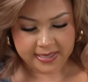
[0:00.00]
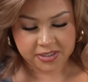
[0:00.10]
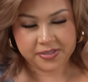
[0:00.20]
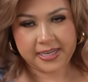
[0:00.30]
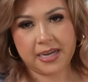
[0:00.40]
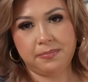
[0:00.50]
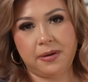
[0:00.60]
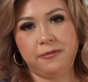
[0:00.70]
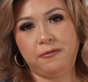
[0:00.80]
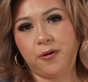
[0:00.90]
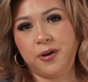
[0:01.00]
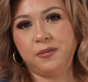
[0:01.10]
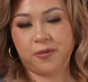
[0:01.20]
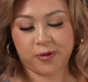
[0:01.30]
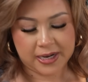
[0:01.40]
should take about 4 to
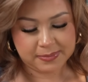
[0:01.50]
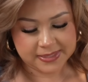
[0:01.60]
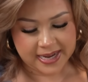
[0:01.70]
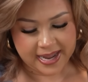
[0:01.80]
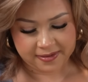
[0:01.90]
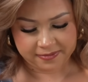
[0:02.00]
4 cups and a half.